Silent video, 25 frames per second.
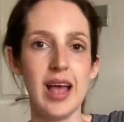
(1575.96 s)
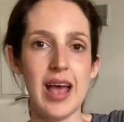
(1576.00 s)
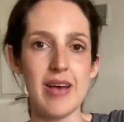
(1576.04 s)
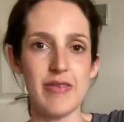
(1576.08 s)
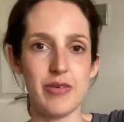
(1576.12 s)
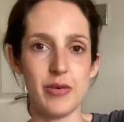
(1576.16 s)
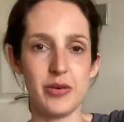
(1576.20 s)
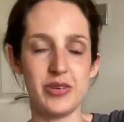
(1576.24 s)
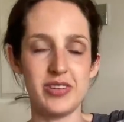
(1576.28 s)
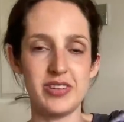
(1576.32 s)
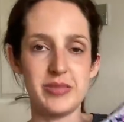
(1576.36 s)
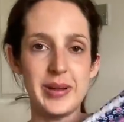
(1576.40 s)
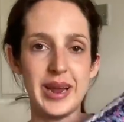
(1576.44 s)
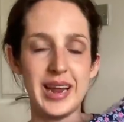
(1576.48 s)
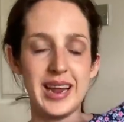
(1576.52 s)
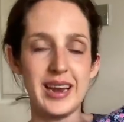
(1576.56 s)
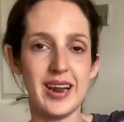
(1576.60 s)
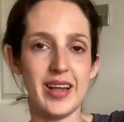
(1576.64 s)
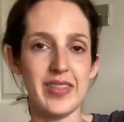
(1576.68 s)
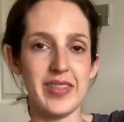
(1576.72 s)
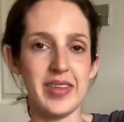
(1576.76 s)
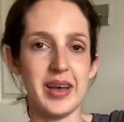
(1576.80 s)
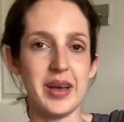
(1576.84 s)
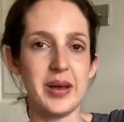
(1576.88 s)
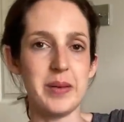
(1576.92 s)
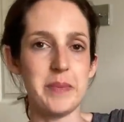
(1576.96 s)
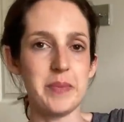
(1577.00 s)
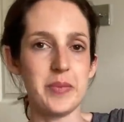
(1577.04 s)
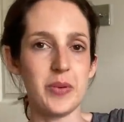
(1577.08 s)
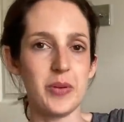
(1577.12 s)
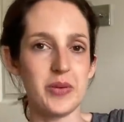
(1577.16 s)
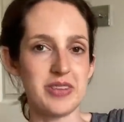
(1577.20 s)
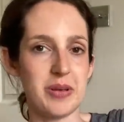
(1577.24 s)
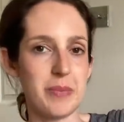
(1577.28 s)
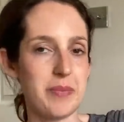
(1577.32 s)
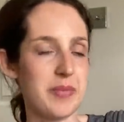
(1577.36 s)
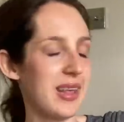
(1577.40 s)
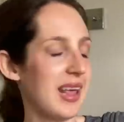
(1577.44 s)
if I want to make another
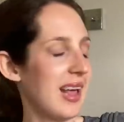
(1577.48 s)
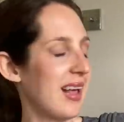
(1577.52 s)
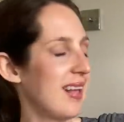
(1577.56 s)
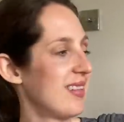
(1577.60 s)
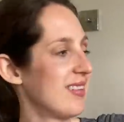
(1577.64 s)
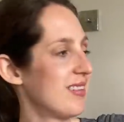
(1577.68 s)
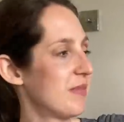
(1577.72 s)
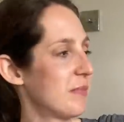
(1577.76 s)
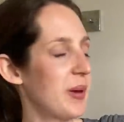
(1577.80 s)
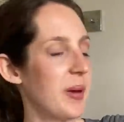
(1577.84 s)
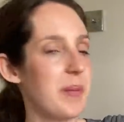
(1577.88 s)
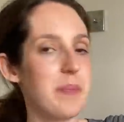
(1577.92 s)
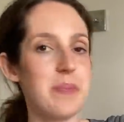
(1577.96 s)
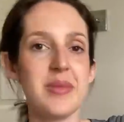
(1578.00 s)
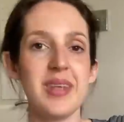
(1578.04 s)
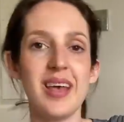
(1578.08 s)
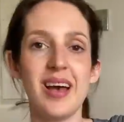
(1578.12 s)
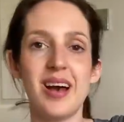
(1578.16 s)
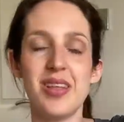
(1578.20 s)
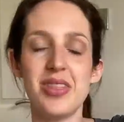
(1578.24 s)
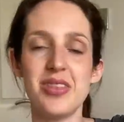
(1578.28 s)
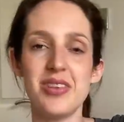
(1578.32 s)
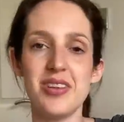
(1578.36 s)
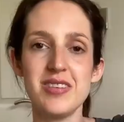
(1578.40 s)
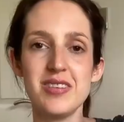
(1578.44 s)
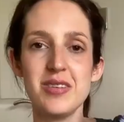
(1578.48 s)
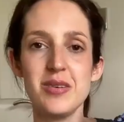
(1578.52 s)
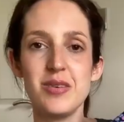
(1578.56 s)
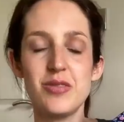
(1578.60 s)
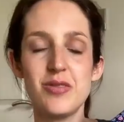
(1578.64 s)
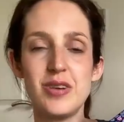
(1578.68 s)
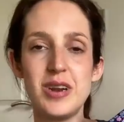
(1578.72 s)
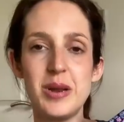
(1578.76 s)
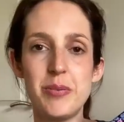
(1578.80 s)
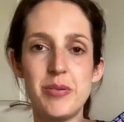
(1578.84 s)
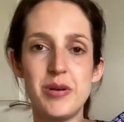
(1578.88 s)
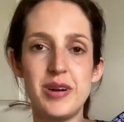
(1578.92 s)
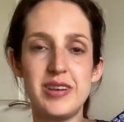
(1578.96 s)
or something else. But yeah, I just thought it was
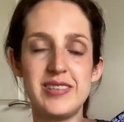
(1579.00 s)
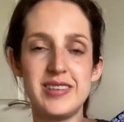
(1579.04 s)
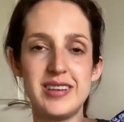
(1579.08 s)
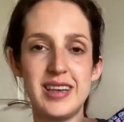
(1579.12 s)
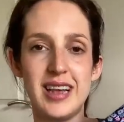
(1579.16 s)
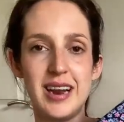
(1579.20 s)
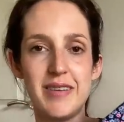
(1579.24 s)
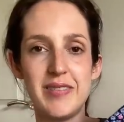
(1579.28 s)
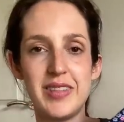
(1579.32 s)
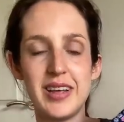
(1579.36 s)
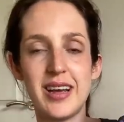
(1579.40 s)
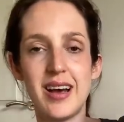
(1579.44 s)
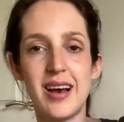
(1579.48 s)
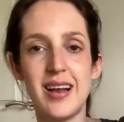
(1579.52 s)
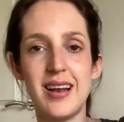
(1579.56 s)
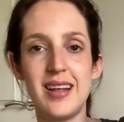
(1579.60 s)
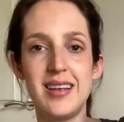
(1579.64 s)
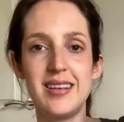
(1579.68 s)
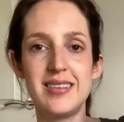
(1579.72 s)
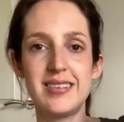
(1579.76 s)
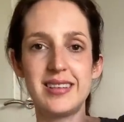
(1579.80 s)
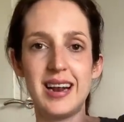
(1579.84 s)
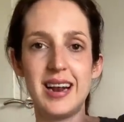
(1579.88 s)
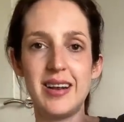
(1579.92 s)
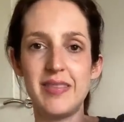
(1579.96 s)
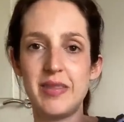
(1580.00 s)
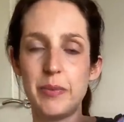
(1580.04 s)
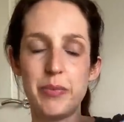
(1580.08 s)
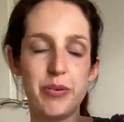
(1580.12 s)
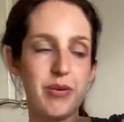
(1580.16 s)
really pretty. I love the colors and I love the